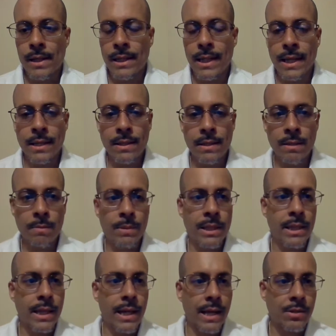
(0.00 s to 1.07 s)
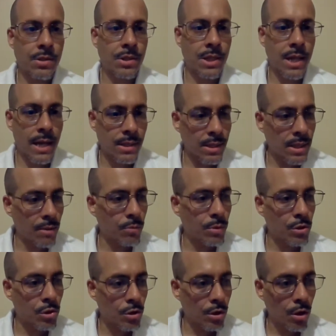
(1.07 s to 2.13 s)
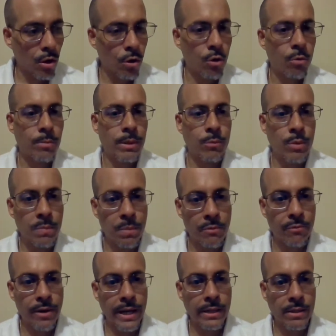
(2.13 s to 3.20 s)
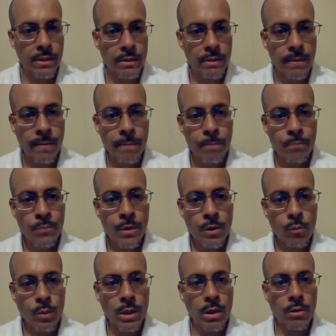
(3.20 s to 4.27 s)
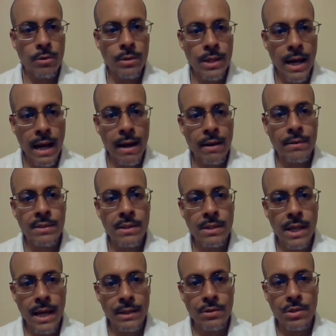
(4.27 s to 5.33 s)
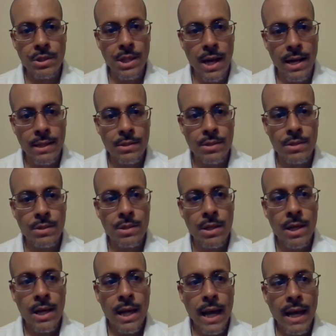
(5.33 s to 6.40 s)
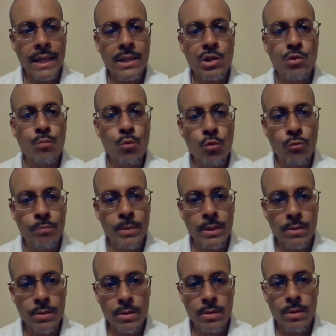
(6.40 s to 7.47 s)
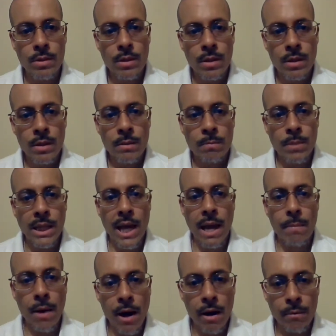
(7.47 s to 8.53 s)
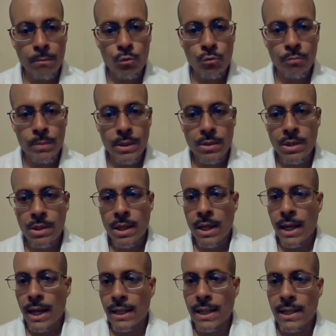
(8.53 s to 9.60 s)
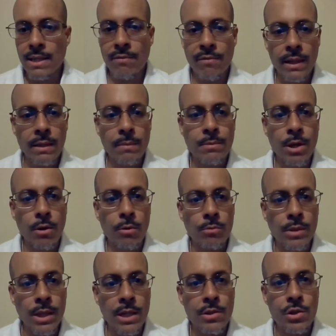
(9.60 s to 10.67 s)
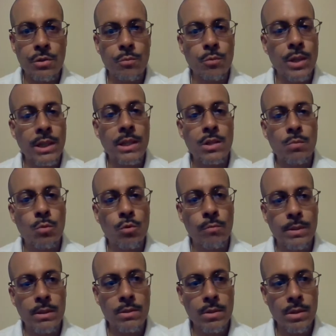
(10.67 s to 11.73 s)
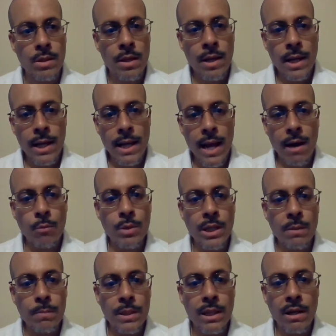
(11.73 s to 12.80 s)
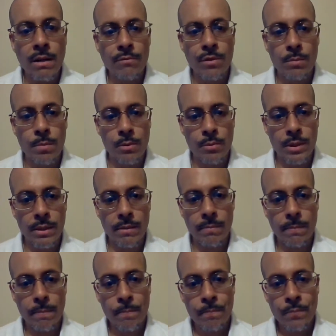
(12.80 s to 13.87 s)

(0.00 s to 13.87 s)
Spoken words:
And they ended up being exercises that we took home and we perfected. We learned how these exercises and these movements became our movements, and they developed our own nature with these movements and how we could be comfortable with them.